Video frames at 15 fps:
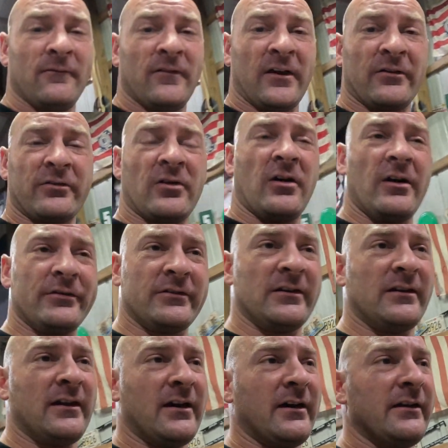Fingers crossed
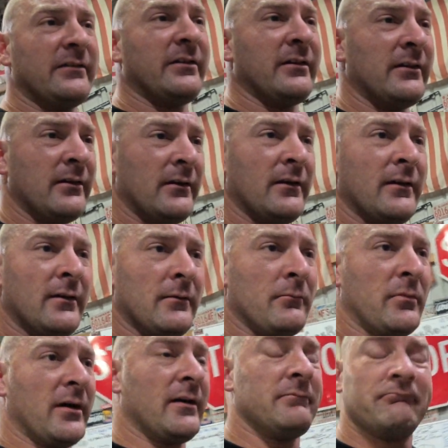it does,
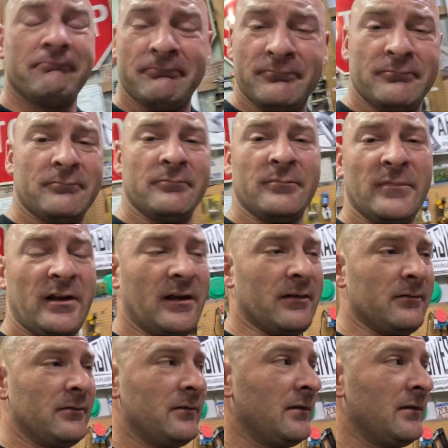but yeah.